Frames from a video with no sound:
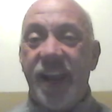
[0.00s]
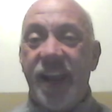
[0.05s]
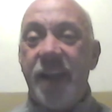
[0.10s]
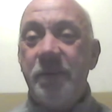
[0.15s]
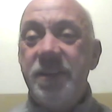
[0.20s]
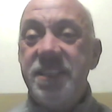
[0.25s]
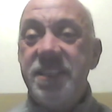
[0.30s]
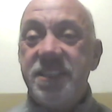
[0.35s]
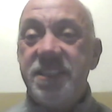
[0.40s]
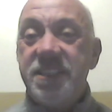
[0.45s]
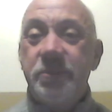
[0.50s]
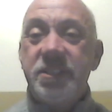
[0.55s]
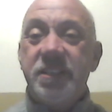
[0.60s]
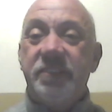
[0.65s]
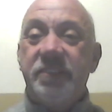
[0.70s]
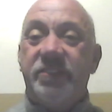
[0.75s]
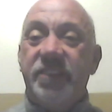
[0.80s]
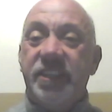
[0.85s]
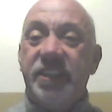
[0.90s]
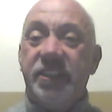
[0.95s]
Jon, how easy was
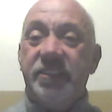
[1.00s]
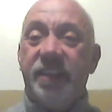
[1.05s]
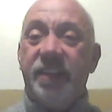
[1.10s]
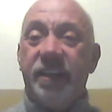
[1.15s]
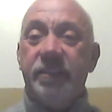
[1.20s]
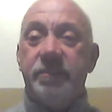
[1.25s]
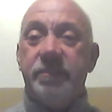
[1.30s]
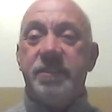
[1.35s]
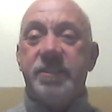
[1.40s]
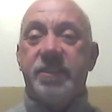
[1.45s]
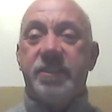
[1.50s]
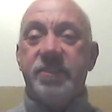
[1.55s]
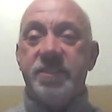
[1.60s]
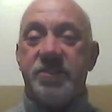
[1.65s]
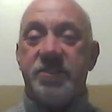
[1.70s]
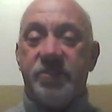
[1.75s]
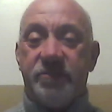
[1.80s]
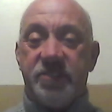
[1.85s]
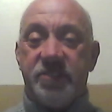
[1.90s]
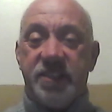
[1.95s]
it for you though?
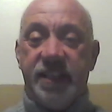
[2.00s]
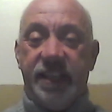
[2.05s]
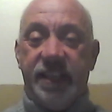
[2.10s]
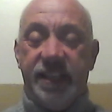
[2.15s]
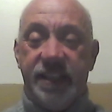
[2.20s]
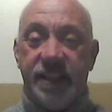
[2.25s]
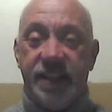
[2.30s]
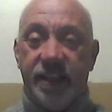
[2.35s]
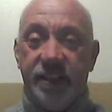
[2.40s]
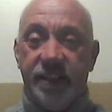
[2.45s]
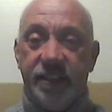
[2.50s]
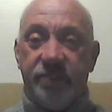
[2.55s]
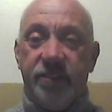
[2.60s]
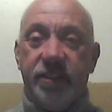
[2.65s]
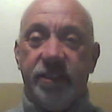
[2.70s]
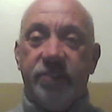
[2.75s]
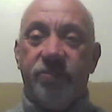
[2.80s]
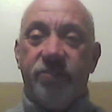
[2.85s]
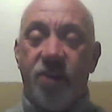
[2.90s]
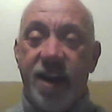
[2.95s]
Because obviously,
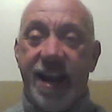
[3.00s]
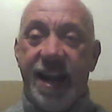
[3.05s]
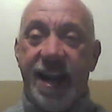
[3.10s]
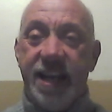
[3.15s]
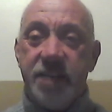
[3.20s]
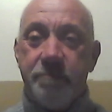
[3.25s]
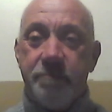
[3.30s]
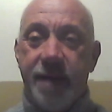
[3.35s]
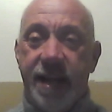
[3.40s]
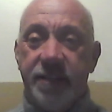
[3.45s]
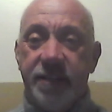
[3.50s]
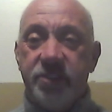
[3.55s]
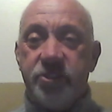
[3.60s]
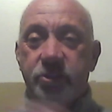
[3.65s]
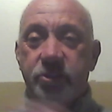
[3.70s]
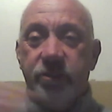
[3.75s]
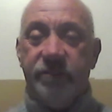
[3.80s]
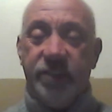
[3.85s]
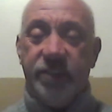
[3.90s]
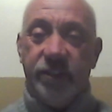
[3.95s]
your right hand man, the
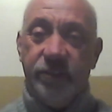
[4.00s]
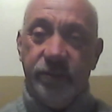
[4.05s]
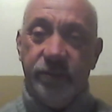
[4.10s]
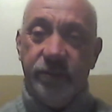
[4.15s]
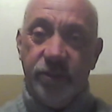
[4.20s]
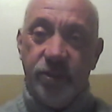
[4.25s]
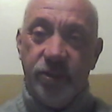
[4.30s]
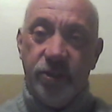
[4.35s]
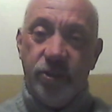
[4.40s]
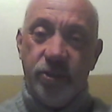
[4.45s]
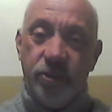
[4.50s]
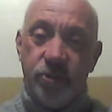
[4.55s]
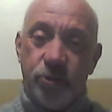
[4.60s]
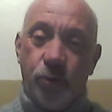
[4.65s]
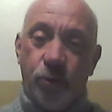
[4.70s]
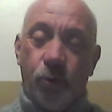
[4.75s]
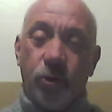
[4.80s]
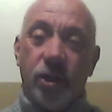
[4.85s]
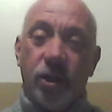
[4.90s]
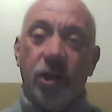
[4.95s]
two of you
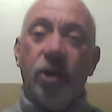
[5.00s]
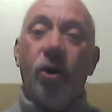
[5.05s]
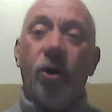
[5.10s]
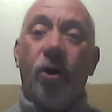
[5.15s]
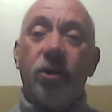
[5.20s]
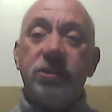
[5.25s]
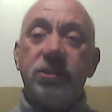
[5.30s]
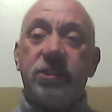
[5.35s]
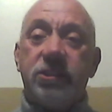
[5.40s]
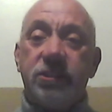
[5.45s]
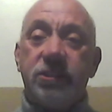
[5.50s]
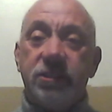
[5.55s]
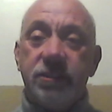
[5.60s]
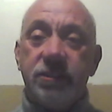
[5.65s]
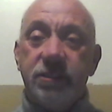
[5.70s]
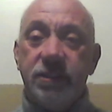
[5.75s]
talk a lot.